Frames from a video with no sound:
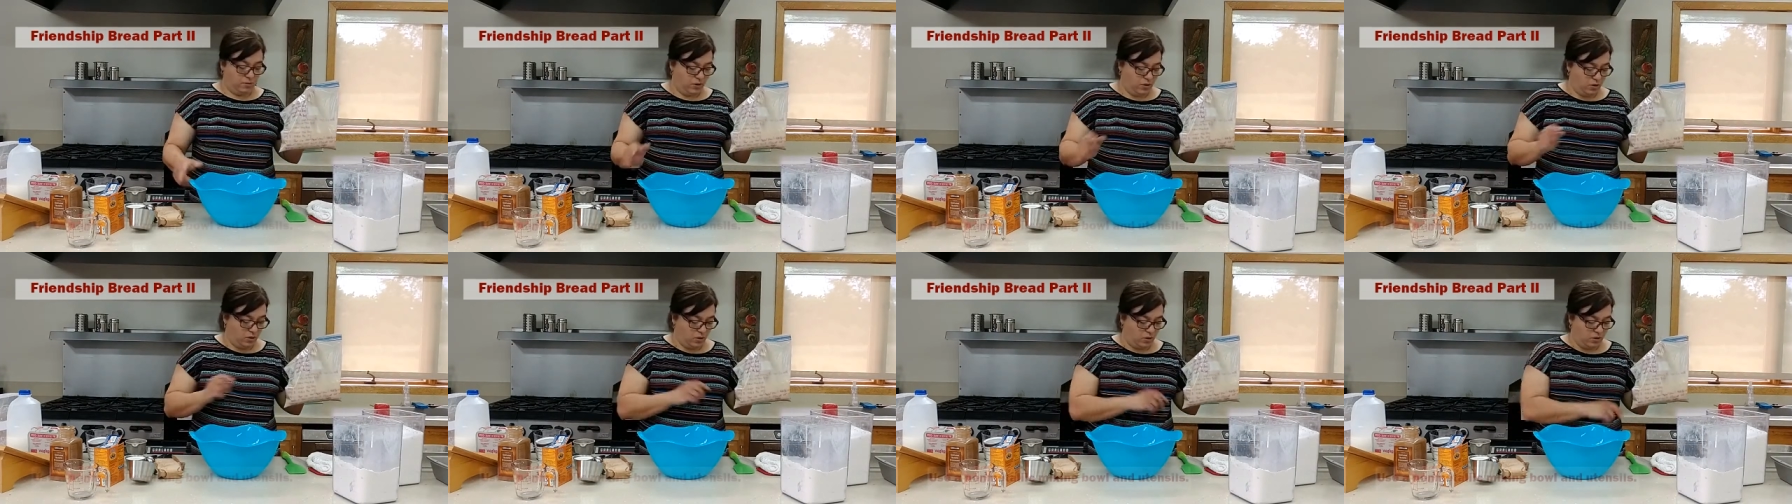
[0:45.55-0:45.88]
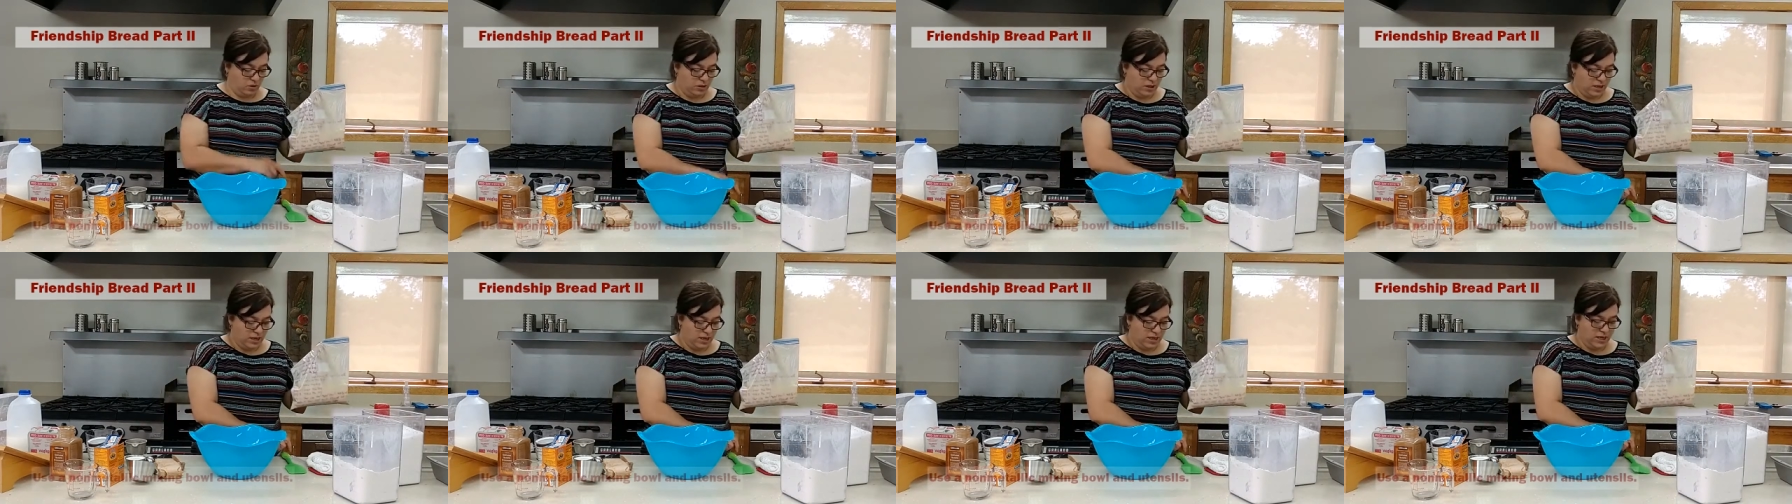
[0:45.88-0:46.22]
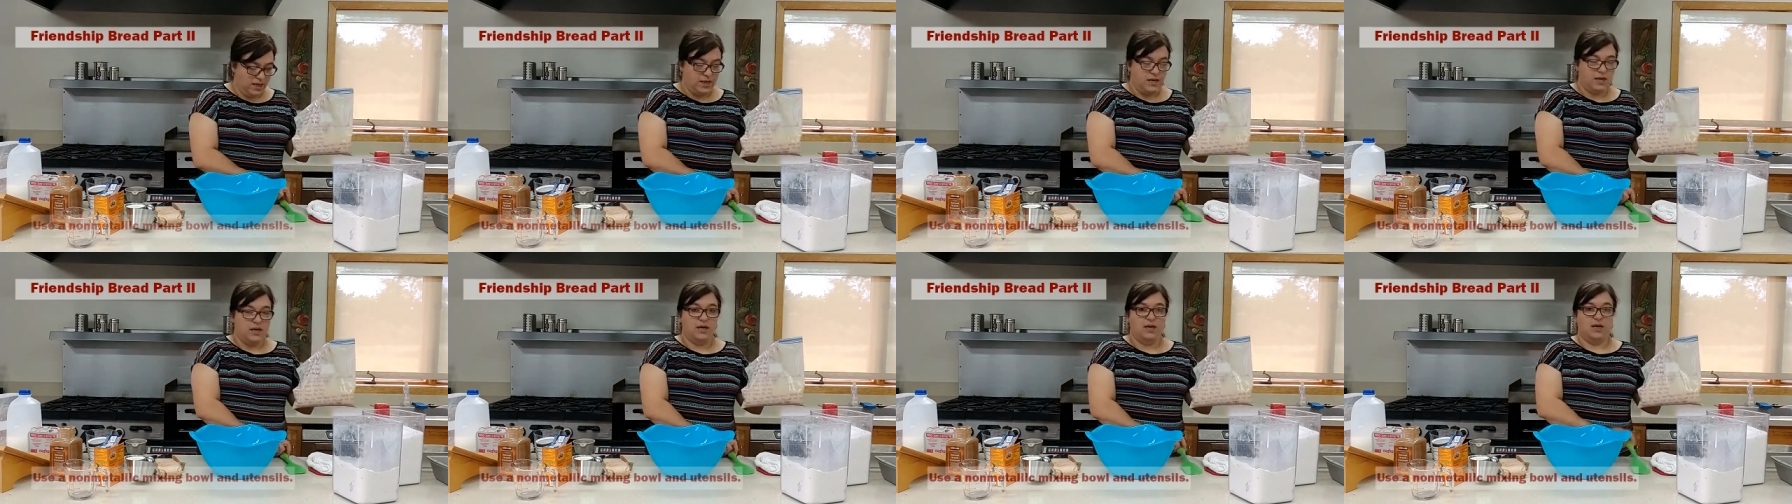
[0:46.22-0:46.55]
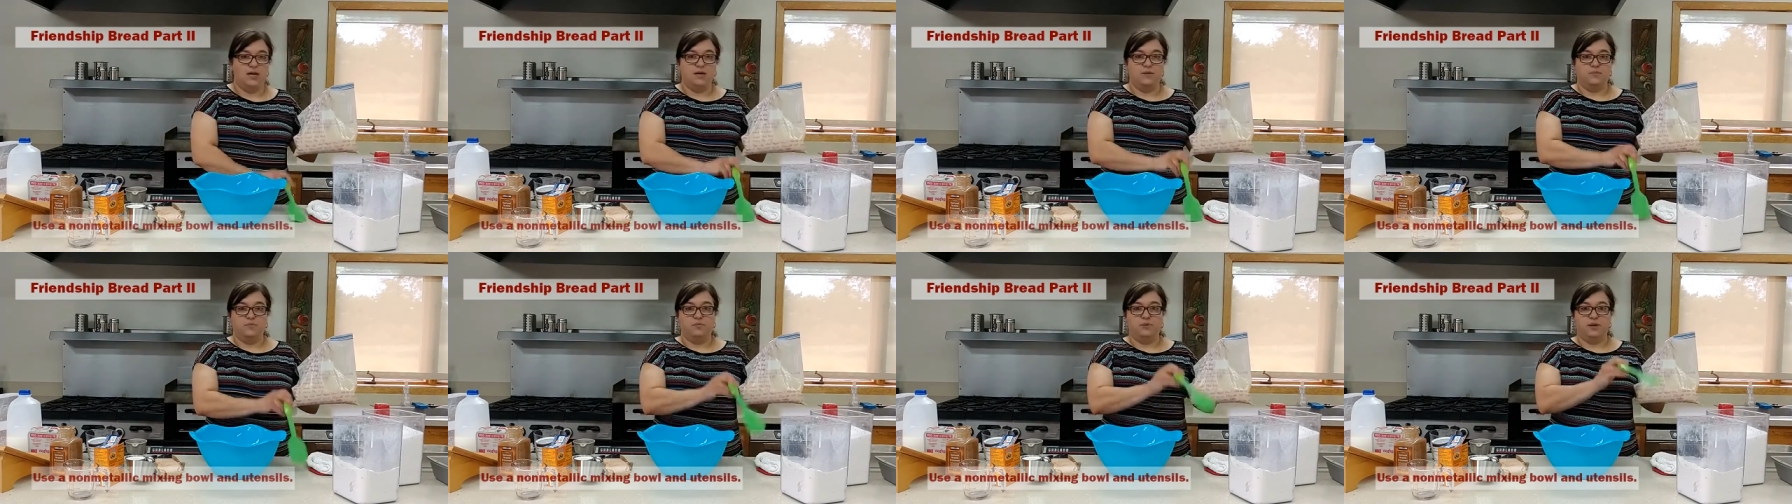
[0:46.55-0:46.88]
bowl,
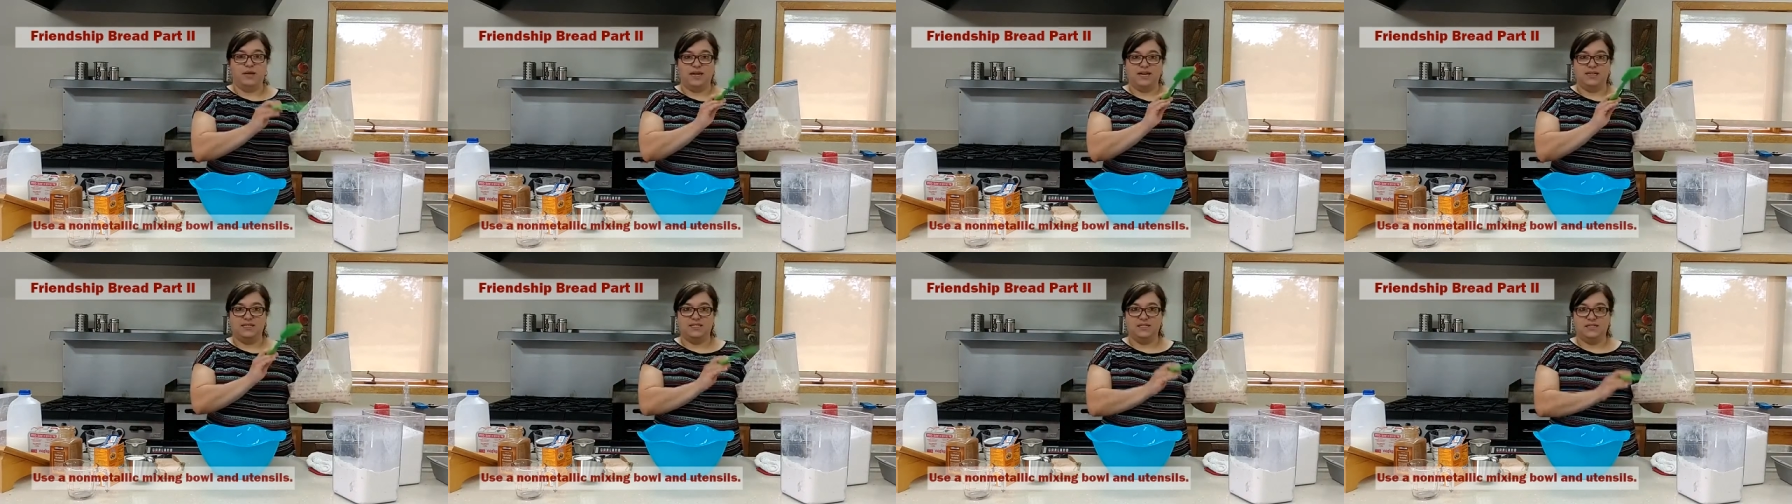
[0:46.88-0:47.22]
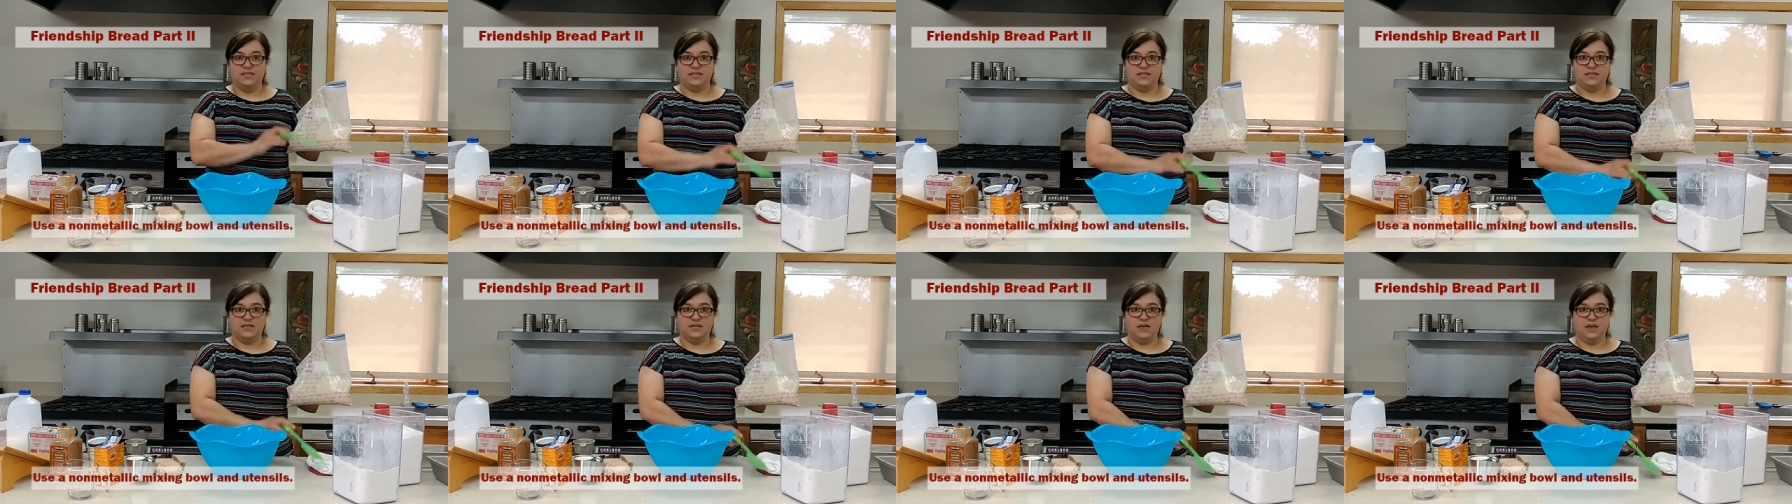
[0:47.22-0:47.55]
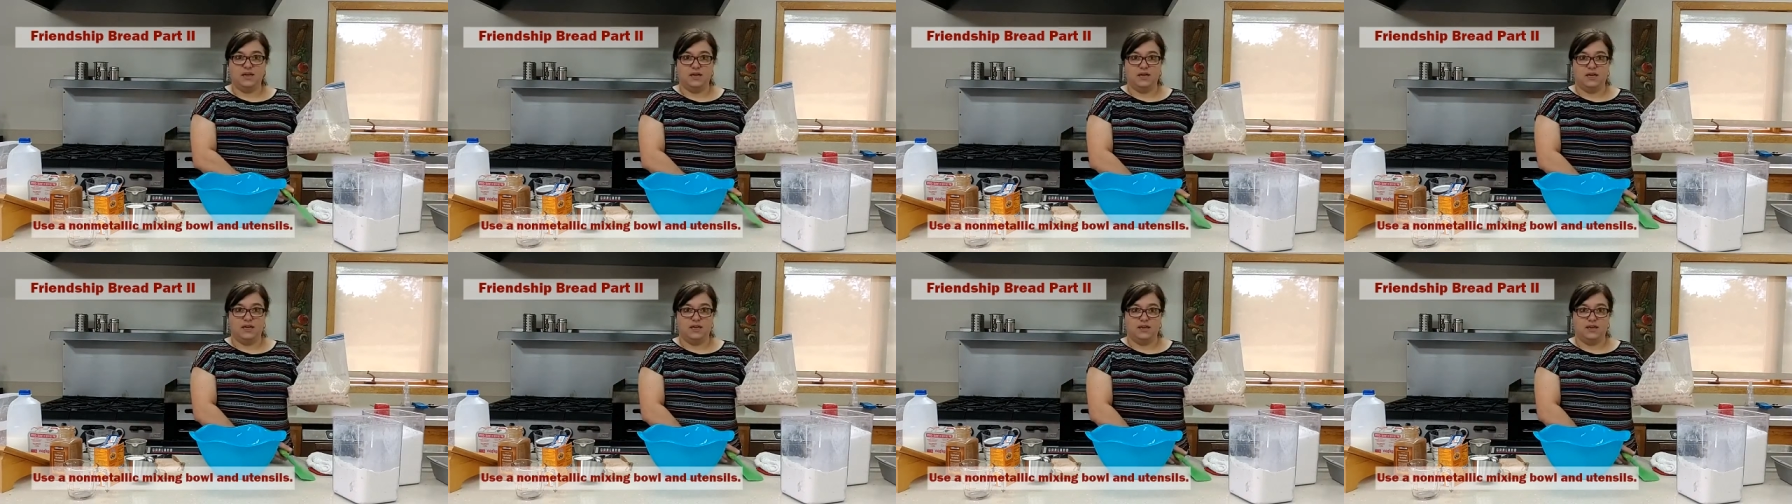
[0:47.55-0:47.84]
a plastic